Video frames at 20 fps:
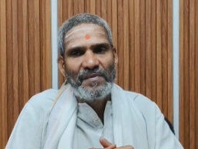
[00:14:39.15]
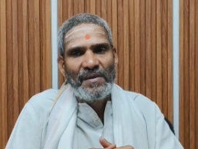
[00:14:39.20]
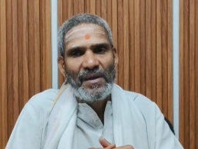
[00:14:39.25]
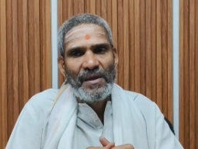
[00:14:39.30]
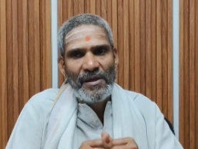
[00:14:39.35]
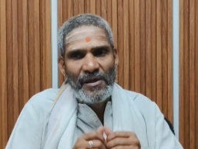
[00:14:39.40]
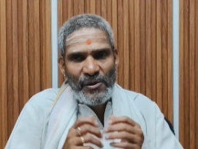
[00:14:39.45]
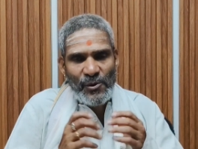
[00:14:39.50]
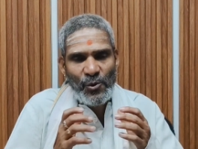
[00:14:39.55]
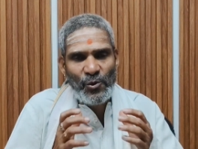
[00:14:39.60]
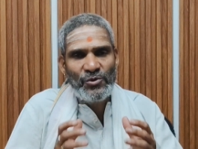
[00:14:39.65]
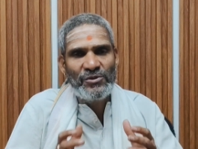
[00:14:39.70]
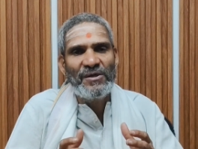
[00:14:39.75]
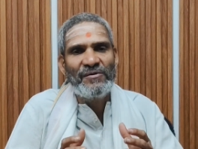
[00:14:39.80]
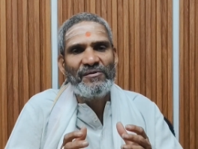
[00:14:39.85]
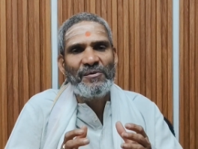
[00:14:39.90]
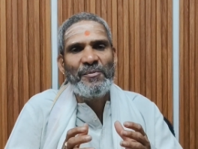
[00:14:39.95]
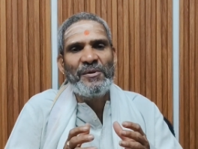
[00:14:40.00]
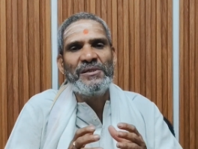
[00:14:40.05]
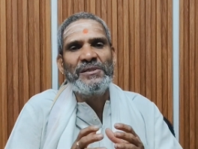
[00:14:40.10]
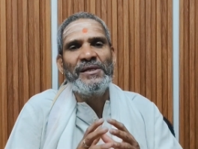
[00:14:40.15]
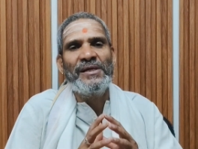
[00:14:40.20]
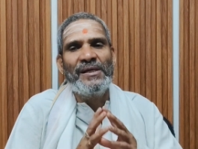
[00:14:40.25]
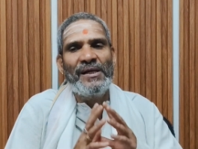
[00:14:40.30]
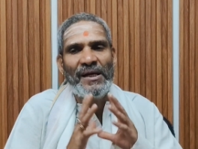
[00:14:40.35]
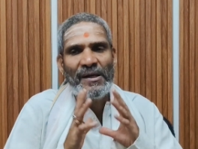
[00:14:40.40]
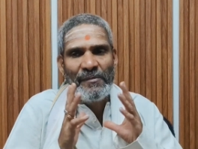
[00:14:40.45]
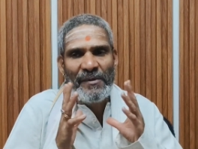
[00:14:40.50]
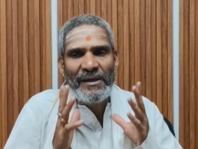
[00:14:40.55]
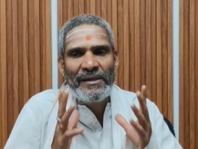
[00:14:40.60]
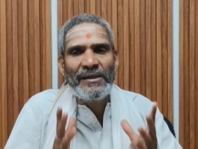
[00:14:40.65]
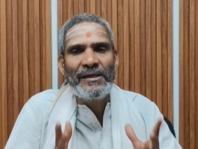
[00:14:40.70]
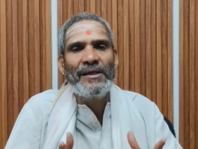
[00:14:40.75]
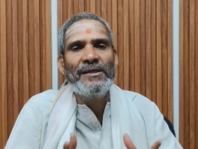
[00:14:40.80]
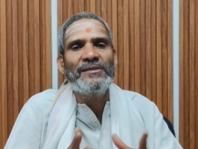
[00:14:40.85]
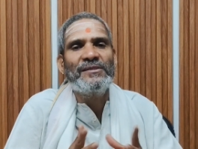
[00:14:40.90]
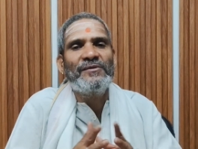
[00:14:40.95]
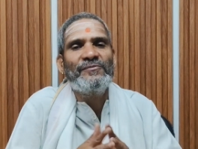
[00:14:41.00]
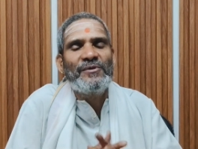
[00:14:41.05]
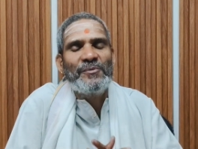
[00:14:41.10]
in use of the machine and
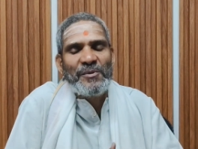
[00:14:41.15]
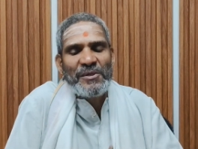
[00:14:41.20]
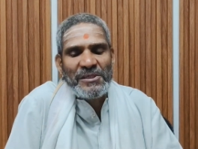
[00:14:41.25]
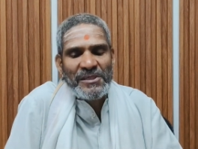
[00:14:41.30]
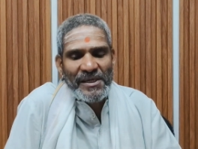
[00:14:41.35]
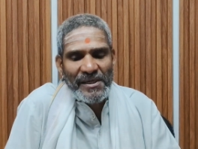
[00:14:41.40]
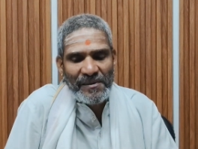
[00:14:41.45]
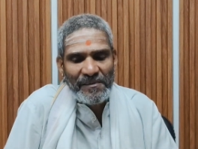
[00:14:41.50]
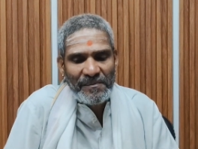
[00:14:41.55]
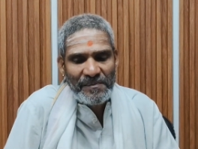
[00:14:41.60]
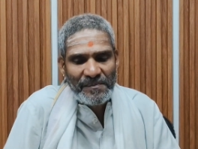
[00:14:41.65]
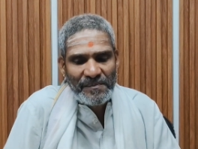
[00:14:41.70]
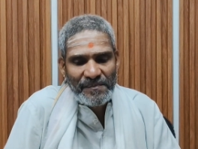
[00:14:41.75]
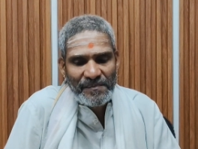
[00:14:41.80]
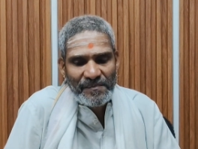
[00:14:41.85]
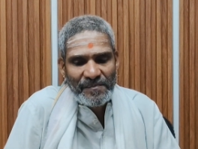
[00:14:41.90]
maintenance of the machine.